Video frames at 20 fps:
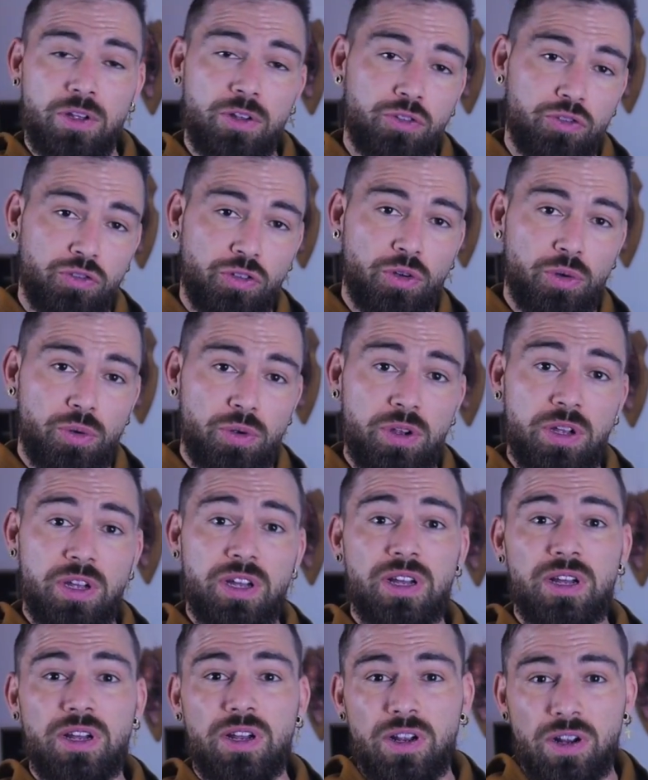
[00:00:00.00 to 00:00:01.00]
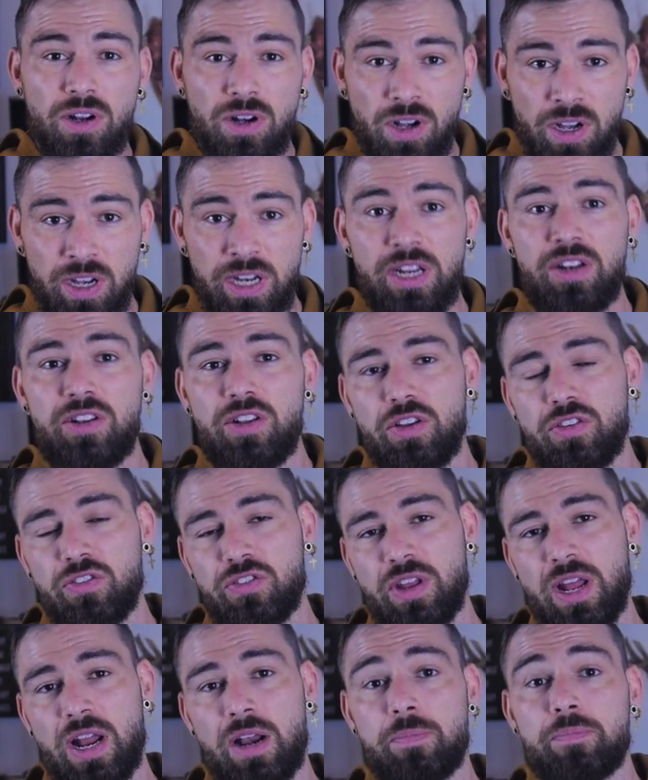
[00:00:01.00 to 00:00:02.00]
two. Clean the
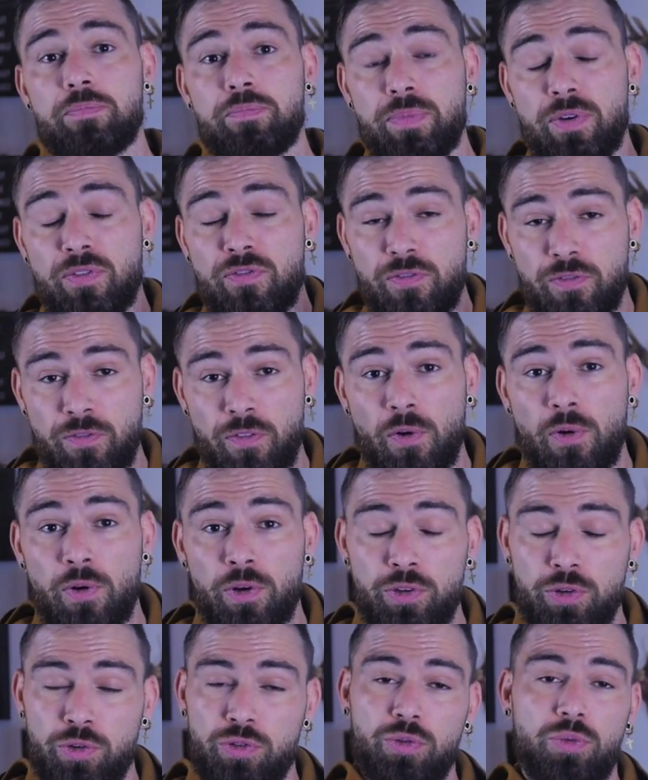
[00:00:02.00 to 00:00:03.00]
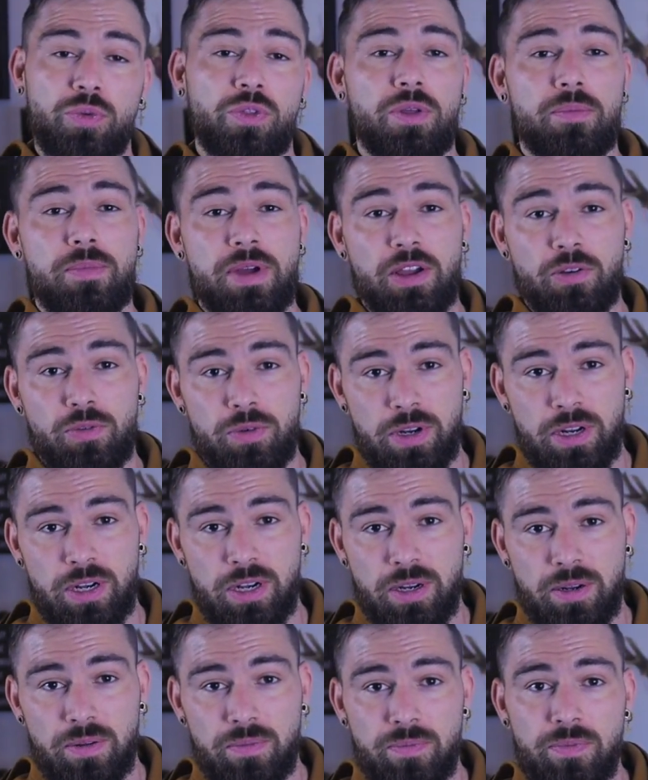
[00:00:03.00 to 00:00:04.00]
scalp before you do the
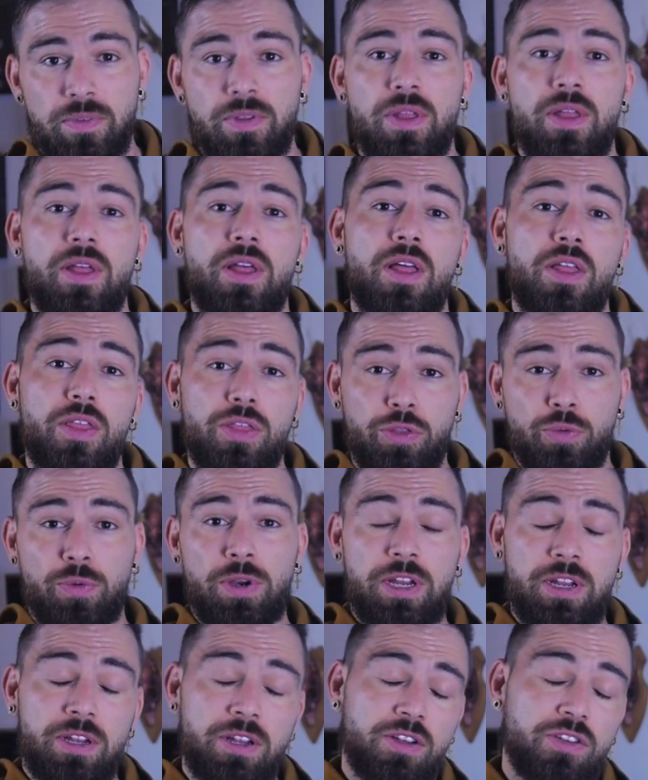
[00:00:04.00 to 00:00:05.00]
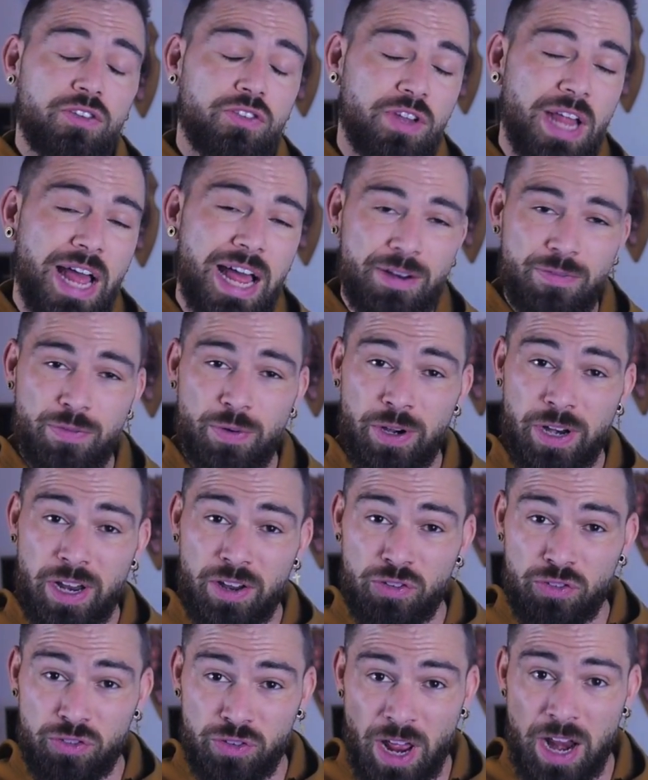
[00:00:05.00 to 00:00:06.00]
microneedling. three. Start with a
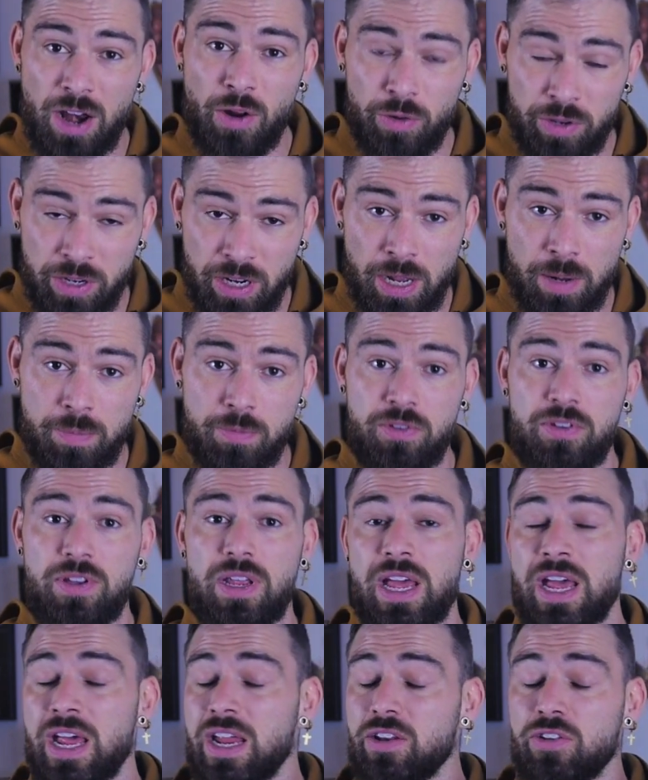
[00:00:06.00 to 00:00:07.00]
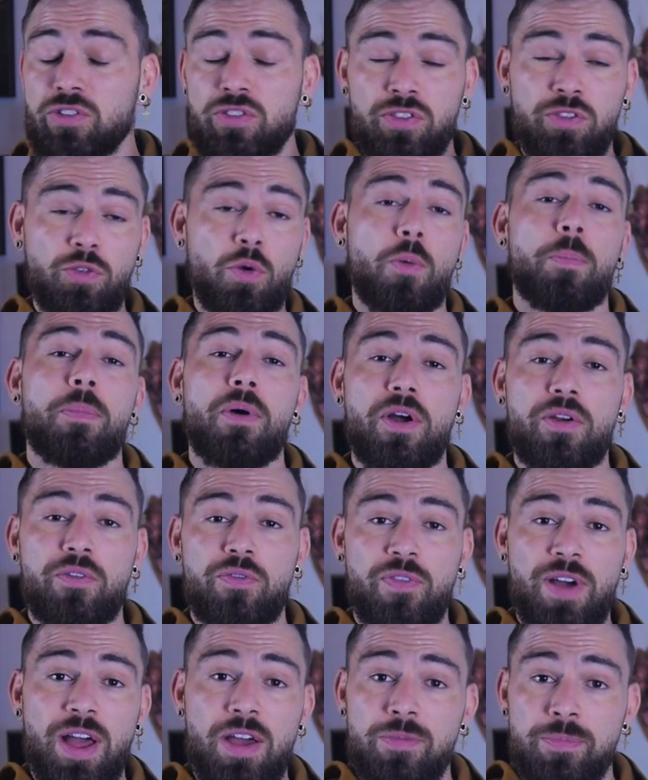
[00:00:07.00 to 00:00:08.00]
shallow depth, and zero point
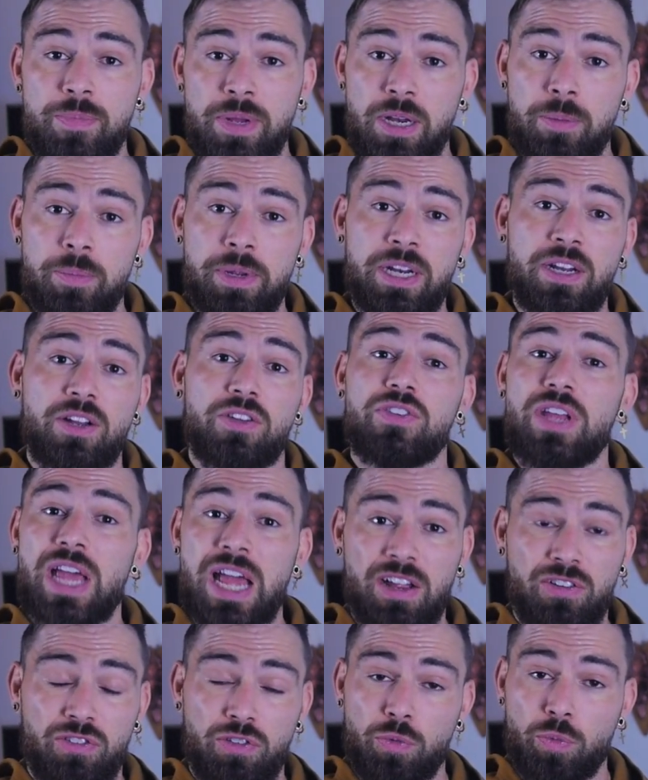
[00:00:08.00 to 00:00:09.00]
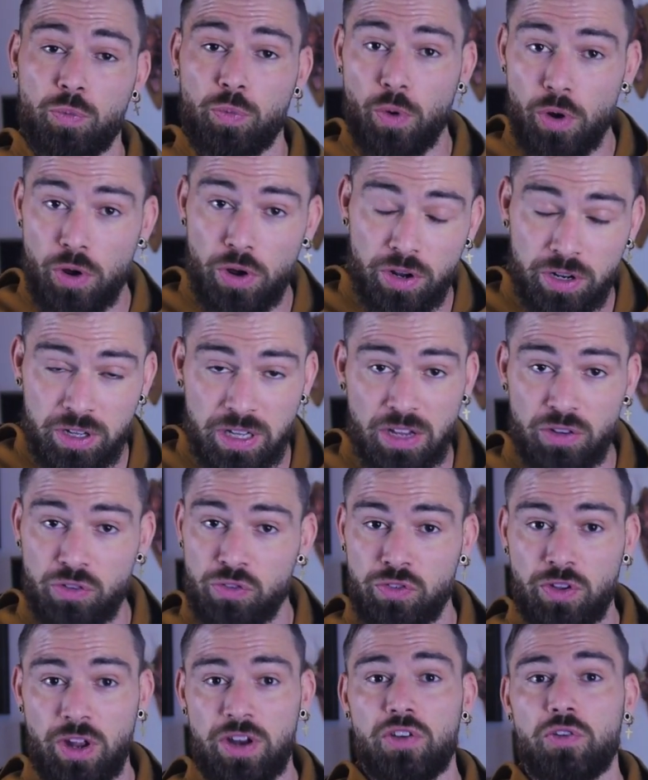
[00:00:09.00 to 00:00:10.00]
five millimeters actually work. There's
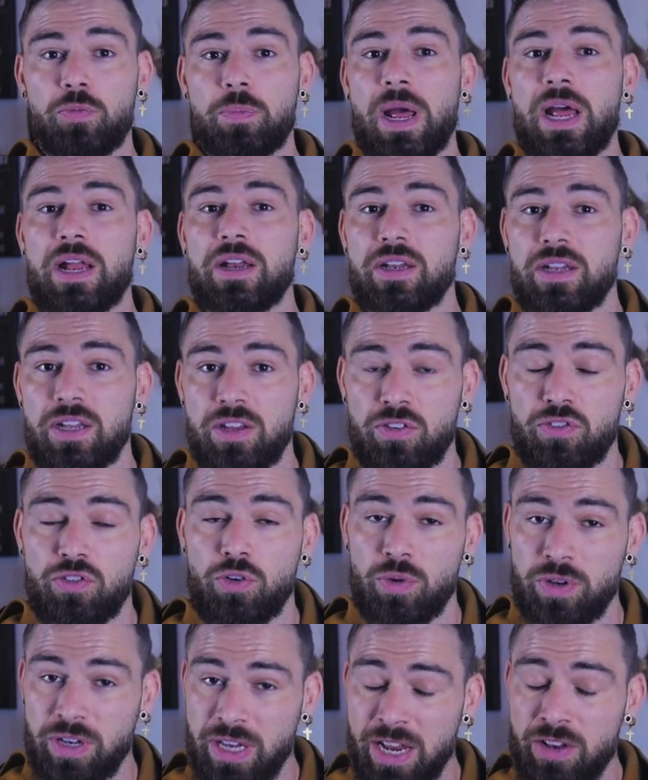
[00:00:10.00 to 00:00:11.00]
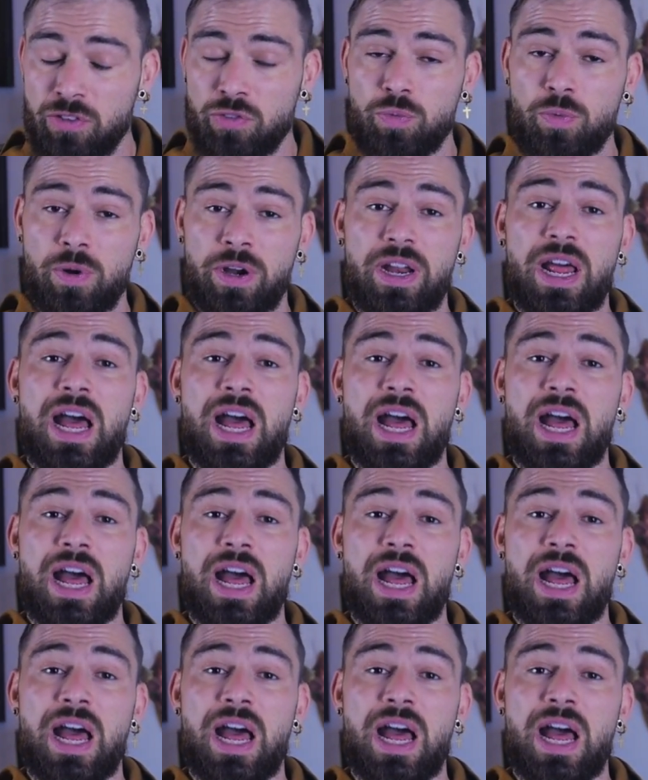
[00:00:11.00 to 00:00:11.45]
studies behind this, so that's what